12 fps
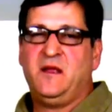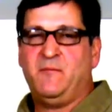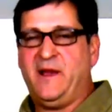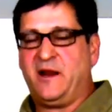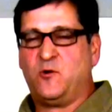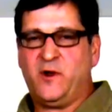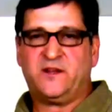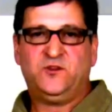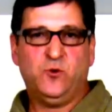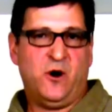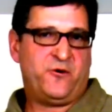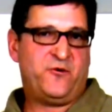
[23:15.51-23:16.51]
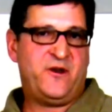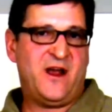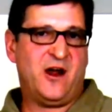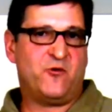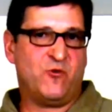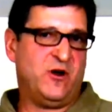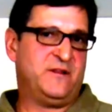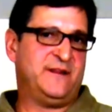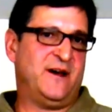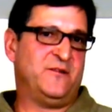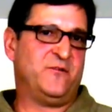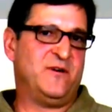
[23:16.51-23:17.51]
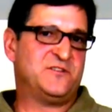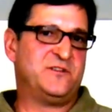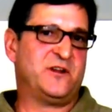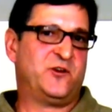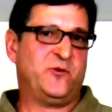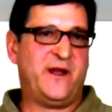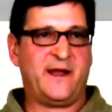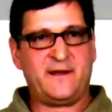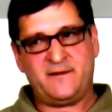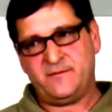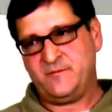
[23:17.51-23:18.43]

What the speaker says: made a quick 200-yard run down the rest of the creek,